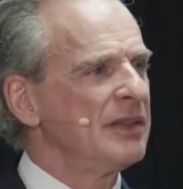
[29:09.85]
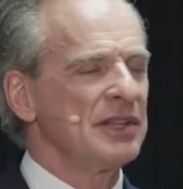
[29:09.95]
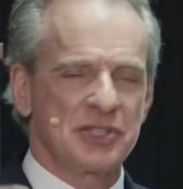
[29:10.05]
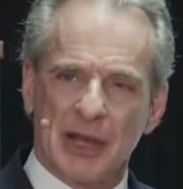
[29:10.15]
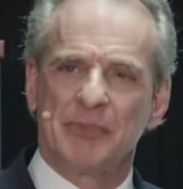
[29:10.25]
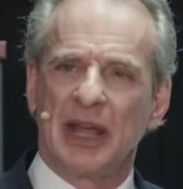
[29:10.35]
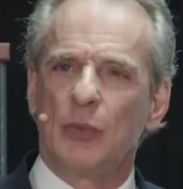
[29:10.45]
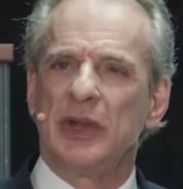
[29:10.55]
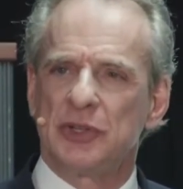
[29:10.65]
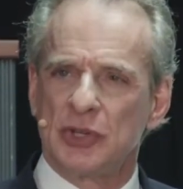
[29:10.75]
that someday
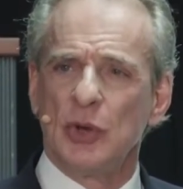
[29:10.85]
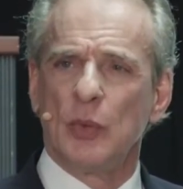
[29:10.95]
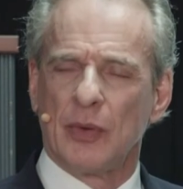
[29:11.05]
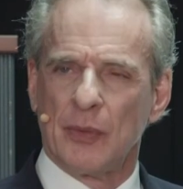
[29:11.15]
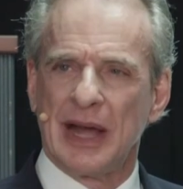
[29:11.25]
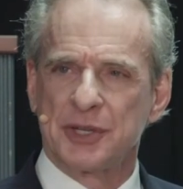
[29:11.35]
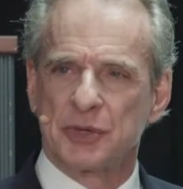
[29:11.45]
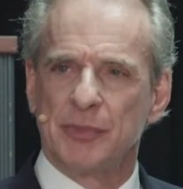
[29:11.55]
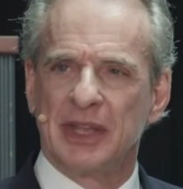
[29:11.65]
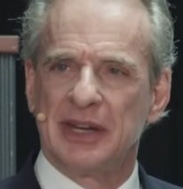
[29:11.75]
we too will rise
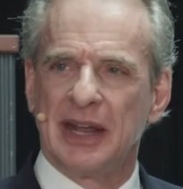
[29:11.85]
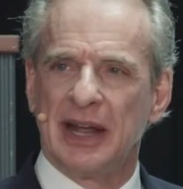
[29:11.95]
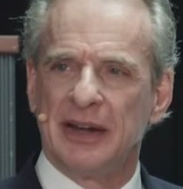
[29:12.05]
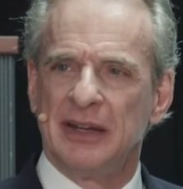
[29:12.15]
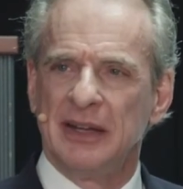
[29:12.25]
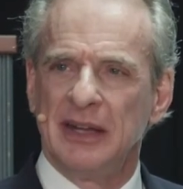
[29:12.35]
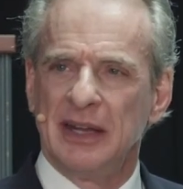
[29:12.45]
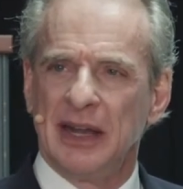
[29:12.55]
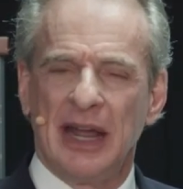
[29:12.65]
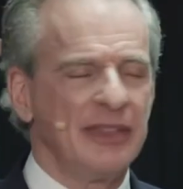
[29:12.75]
from the dead,
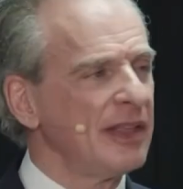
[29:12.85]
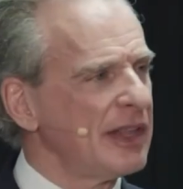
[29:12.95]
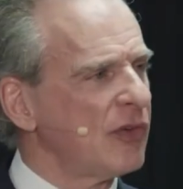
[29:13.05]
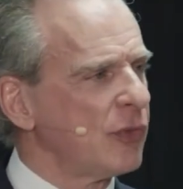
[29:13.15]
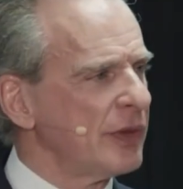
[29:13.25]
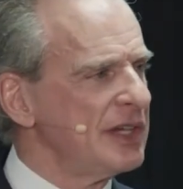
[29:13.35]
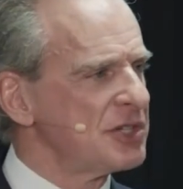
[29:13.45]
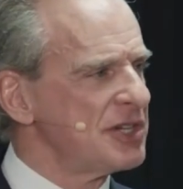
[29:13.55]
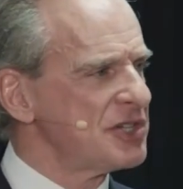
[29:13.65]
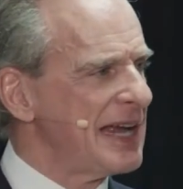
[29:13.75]
and that therefore
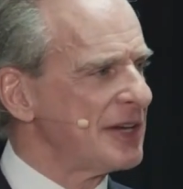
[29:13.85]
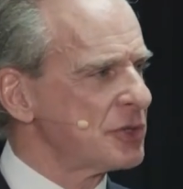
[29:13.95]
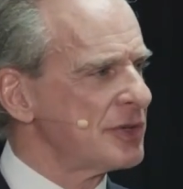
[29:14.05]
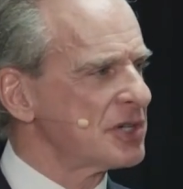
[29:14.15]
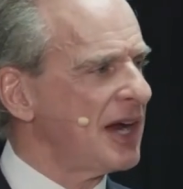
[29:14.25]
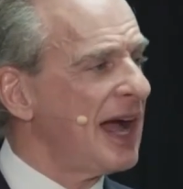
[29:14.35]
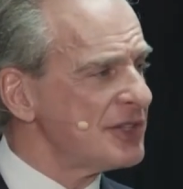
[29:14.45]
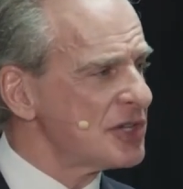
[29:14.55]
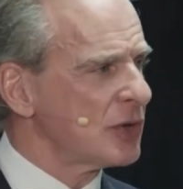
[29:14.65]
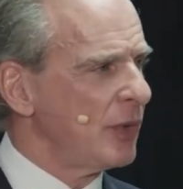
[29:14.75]
these disastrous
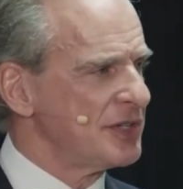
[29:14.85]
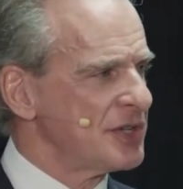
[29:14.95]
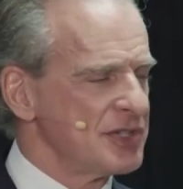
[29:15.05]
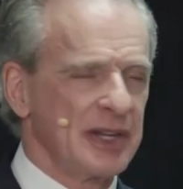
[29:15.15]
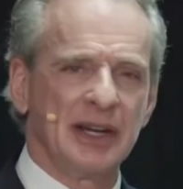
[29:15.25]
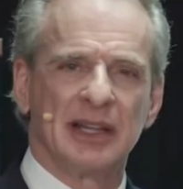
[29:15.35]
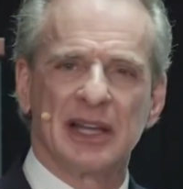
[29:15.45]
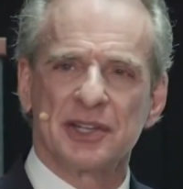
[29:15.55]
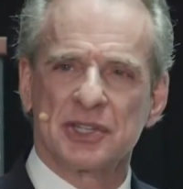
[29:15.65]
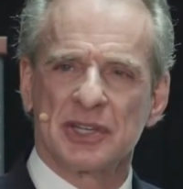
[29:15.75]
consequences that he
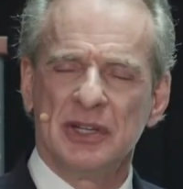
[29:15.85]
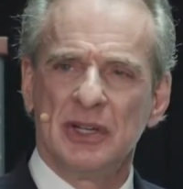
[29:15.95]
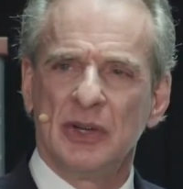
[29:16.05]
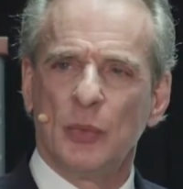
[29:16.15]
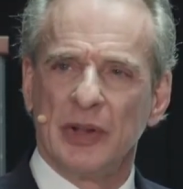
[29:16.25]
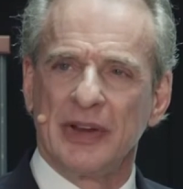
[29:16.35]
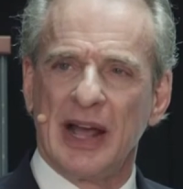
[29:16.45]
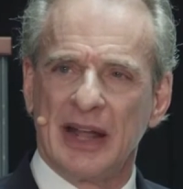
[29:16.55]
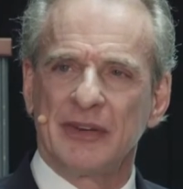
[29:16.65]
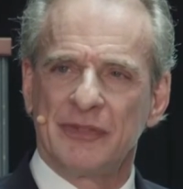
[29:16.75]
lists will
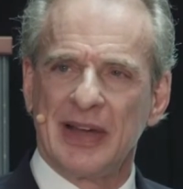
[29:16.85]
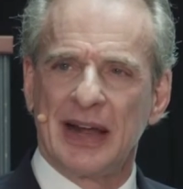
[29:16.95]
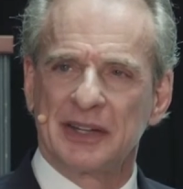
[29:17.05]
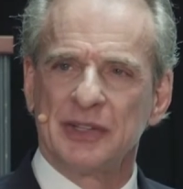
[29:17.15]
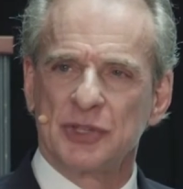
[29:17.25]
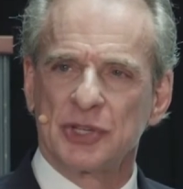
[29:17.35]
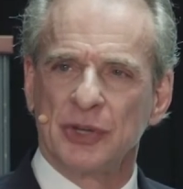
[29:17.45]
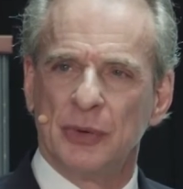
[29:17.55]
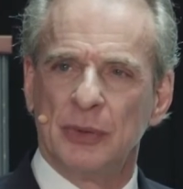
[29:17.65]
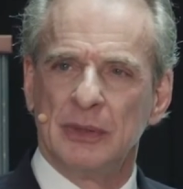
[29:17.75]
not, in fact,
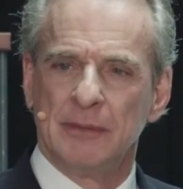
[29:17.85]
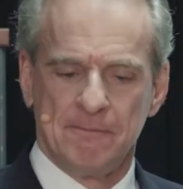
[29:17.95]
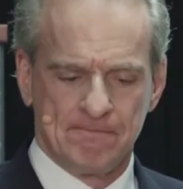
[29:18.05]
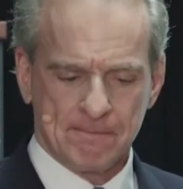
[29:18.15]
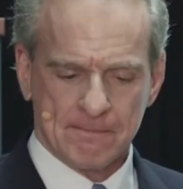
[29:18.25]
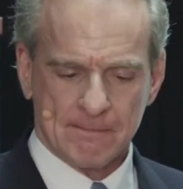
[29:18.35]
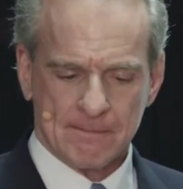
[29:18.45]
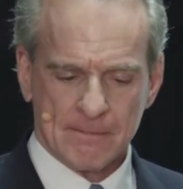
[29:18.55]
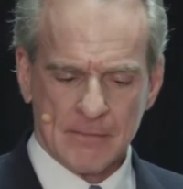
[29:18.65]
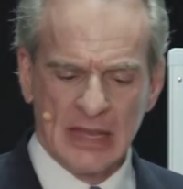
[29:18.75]
ensue.
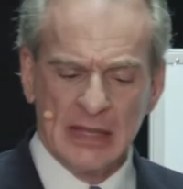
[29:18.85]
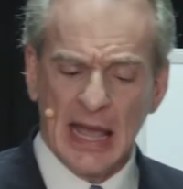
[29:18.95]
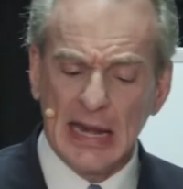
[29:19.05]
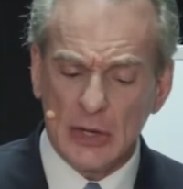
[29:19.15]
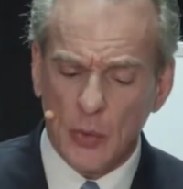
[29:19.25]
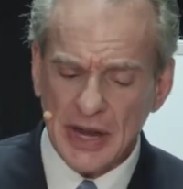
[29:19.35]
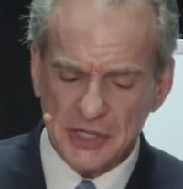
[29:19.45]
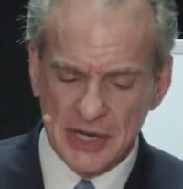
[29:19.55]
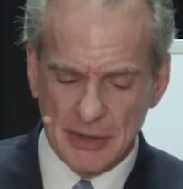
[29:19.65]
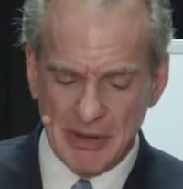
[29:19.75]
Any
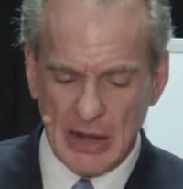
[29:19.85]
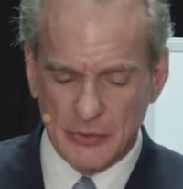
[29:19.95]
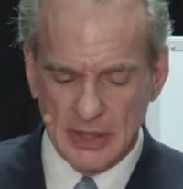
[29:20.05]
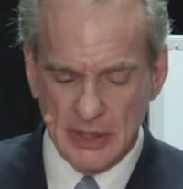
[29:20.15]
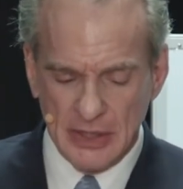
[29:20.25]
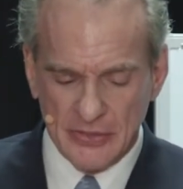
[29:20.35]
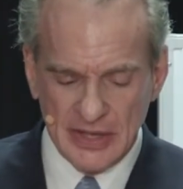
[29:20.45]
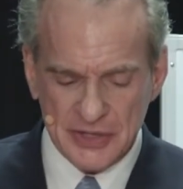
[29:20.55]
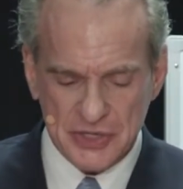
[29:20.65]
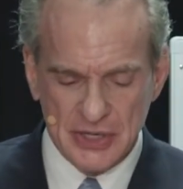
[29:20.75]
question about
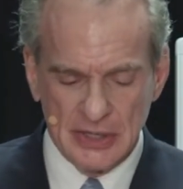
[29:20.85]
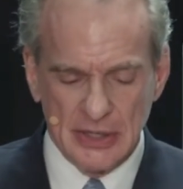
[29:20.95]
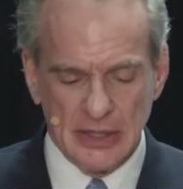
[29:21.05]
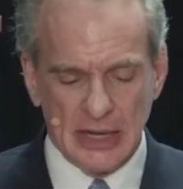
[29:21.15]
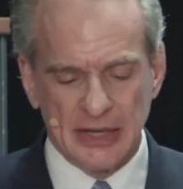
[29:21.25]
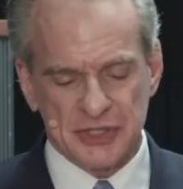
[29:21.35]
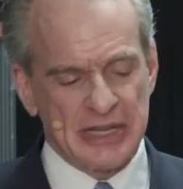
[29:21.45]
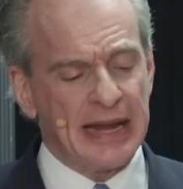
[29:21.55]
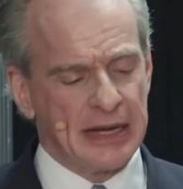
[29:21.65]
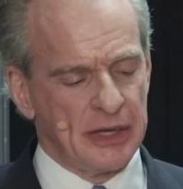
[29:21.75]
this
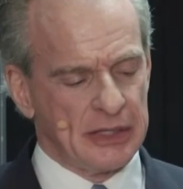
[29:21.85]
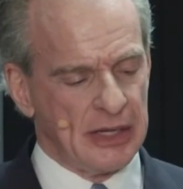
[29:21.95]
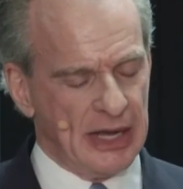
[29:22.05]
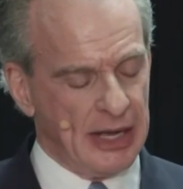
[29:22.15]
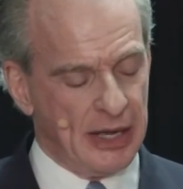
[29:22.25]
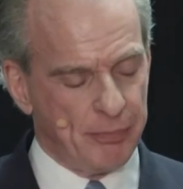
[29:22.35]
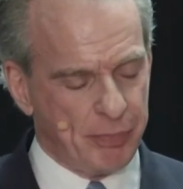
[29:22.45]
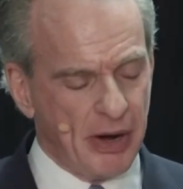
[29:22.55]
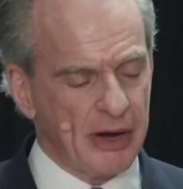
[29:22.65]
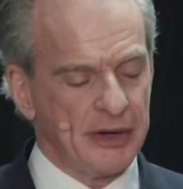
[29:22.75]
second uh,
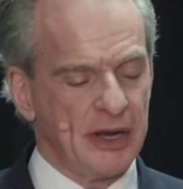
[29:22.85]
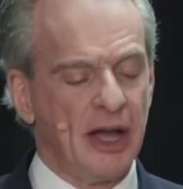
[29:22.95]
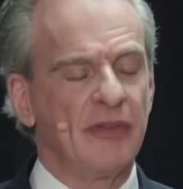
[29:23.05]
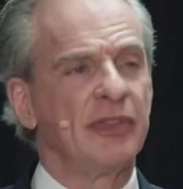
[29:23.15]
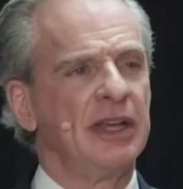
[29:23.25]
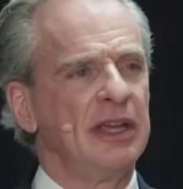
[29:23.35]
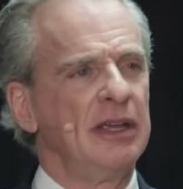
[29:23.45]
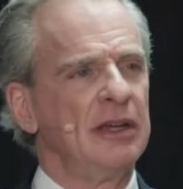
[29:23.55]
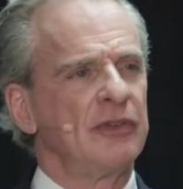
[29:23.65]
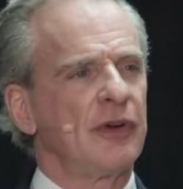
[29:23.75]
part of the
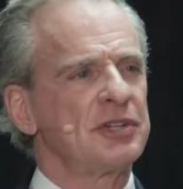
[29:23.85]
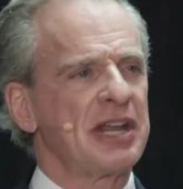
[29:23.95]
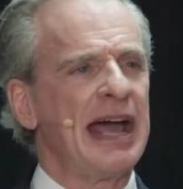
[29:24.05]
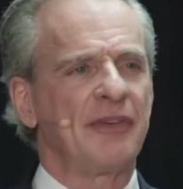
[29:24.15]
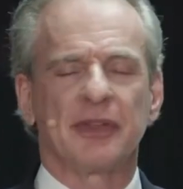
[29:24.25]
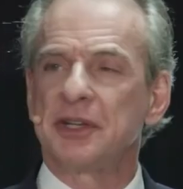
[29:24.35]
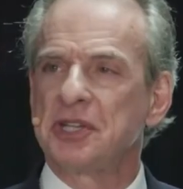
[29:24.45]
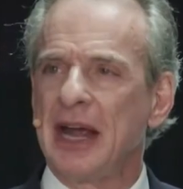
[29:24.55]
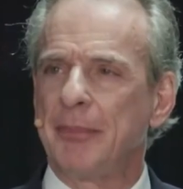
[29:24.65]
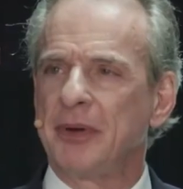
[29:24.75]
first half of the
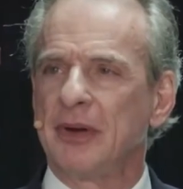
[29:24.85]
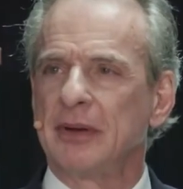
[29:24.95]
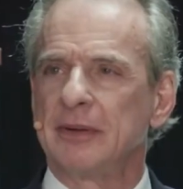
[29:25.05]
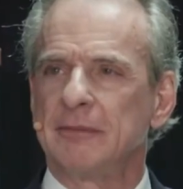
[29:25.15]
chapter?